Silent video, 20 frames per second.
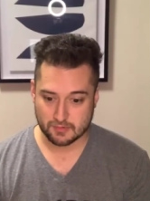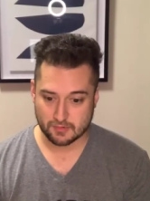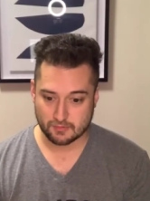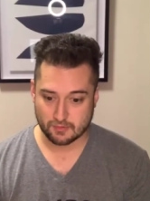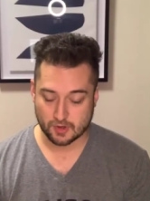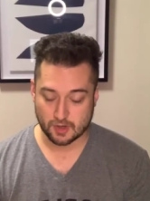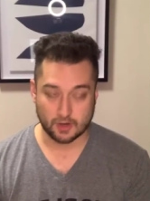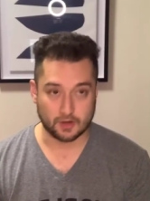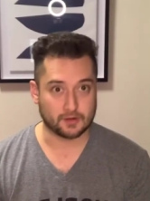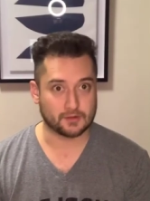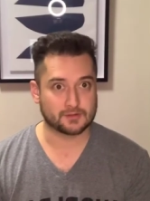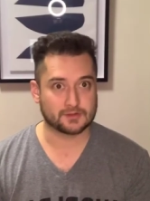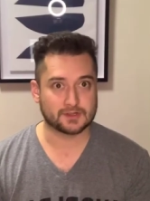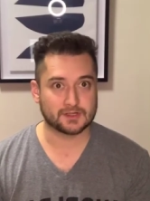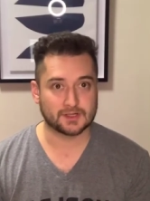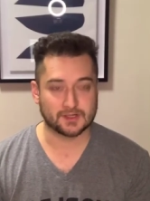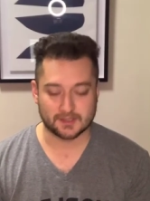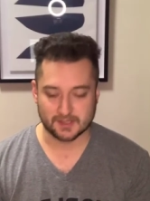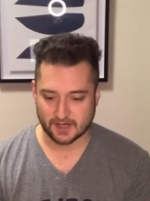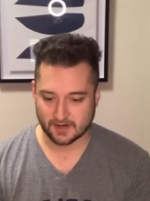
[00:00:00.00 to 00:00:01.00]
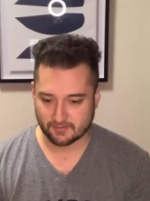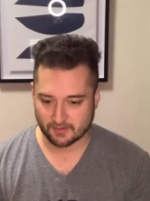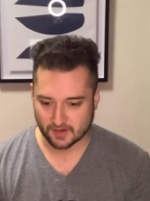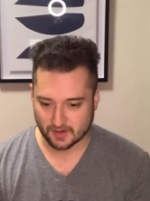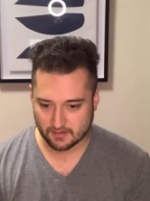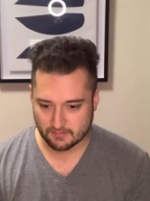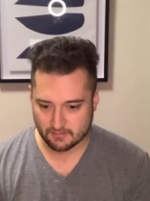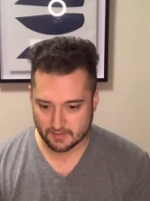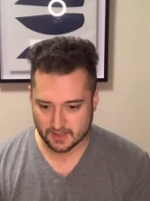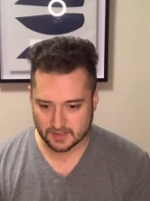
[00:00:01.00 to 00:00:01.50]
Wow, geez, I have a
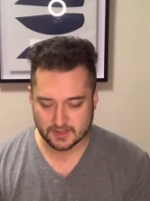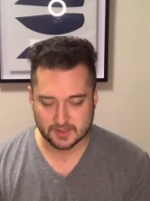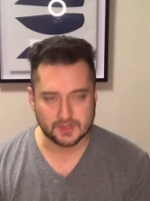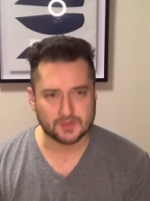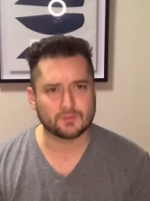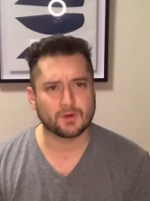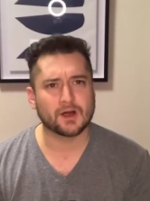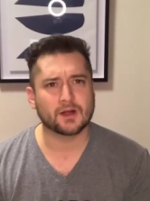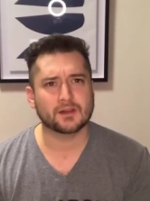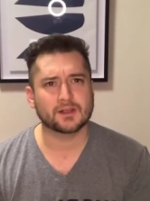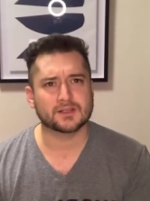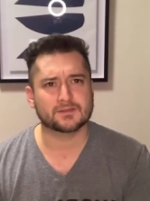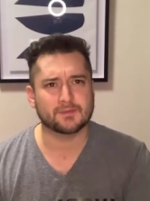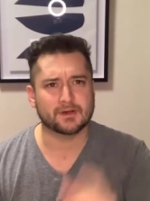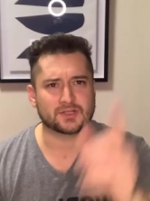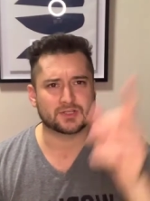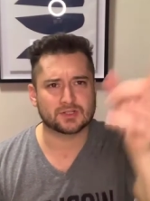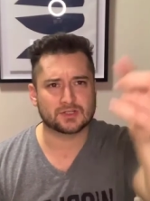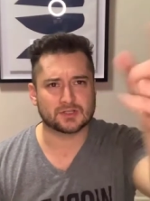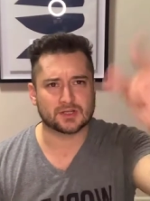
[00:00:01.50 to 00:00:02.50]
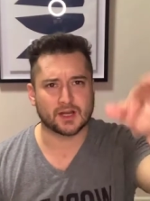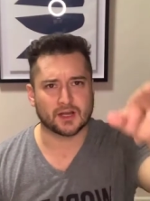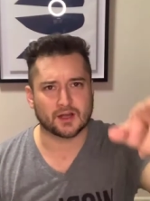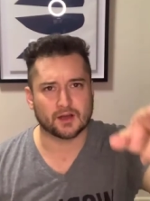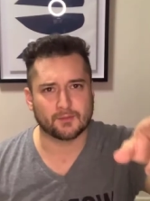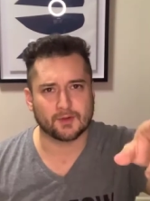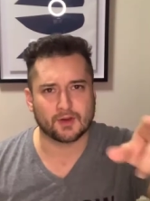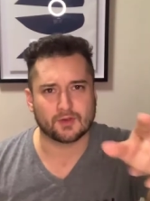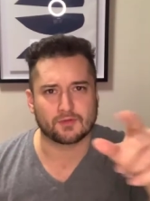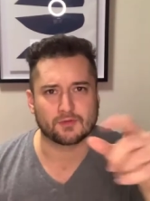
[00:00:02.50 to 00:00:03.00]
lot of messages. Why are these messages not
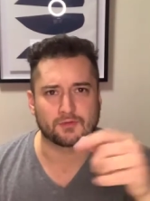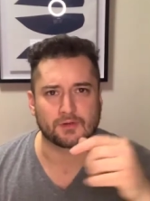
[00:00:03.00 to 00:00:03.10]
coming through